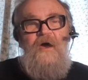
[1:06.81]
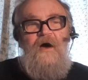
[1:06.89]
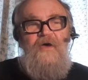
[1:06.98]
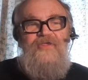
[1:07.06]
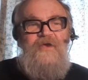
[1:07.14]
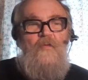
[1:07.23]

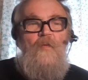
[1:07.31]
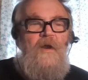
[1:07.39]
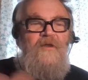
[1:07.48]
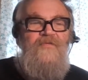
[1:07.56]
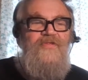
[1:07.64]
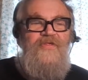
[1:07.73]
I think
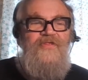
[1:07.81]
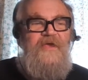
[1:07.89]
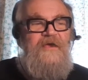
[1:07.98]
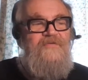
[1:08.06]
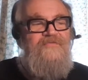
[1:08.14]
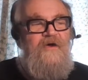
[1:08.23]
one of the
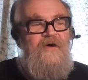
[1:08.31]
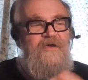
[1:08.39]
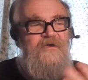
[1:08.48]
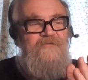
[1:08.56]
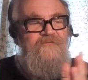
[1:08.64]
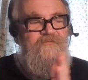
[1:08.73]
things
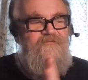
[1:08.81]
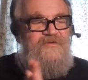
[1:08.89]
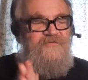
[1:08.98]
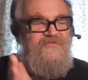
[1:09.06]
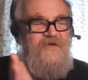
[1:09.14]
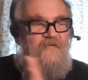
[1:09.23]
I've
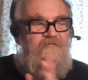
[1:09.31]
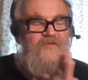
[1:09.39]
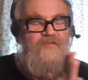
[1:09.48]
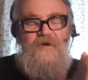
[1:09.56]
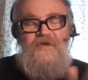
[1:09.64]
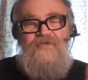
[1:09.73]
discovered
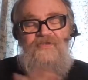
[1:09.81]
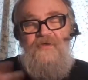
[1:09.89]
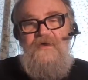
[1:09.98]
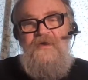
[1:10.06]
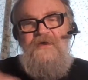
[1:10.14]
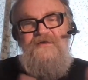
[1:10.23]
with
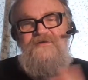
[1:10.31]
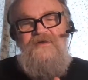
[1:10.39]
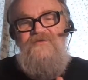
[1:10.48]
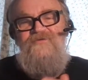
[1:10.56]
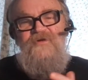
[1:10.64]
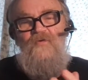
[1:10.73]

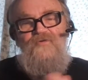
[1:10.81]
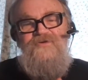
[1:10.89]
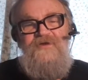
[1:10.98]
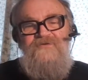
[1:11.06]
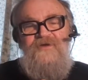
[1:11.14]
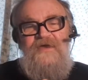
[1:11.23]
teaching, or
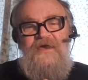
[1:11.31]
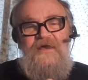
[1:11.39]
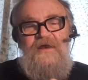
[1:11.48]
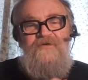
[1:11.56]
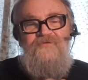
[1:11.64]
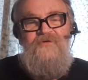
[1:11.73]
teaching
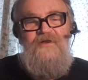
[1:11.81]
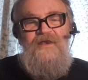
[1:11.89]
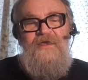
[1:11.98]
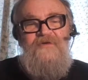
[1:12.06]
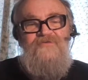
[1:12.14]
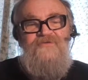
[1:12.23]
English at
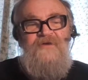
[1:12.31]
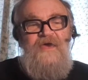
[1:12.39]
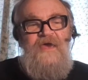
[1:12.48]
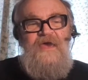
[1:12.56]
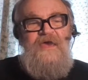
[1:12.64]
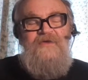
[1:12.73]
least,
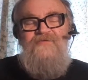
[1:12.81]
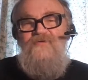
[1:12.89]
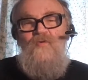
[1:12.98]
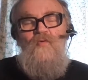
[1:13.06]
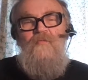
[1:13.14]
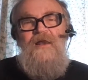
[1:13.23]
is
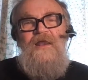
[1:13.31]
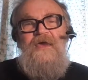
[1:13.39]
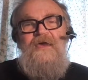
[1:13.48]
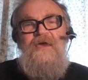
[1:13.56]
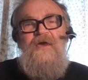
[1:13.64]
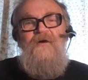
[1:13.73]

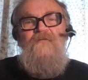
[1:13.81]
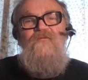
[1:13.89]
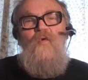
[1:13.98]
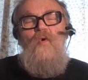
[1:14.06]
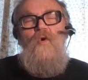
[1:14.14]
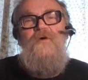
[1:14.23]
normally
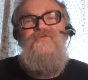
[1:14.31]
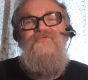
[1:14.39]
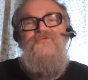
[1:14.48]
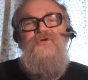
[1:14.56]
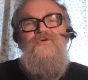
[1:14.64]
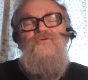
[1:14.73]
for a
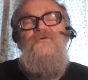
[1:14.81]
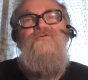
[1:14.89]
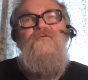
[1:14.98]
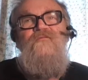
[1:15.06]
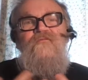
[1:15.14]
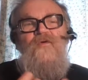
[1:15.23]
student
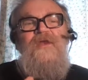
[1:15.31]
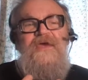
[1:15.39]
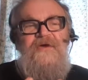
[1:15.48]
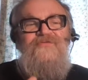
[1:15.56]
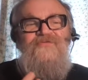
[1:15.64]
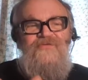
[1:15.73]
to fully
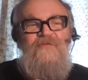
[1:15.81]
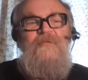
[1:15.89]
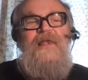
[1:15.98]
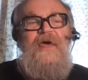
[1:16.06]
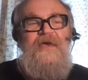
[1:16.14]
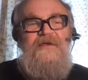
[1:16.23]

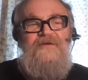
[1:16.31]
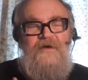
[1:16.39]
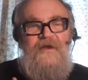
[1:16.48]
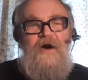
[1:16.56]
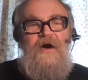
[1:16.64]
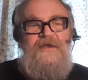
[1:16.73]
assimilate
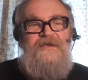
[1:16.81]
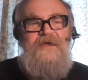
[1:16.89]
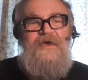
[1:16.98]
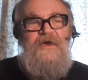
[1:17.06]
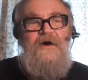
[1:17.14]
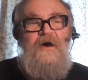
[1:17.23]
an
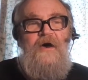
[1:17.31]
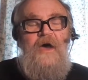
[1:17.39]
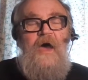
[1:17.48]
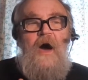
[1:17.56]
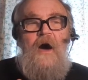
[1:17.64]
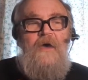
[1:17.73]
idea,
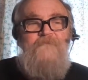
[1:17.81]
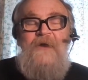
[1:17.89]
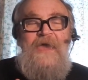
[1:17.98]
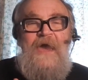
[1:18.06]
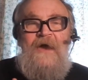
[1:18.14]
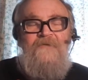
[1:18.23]
I
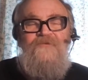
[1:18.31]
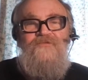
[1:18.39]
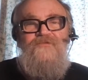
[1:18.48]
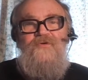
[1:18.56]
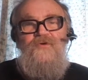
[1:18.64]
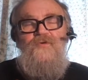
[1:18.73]
may have
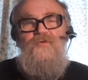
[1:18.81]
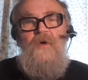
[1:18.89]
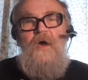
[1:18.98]
to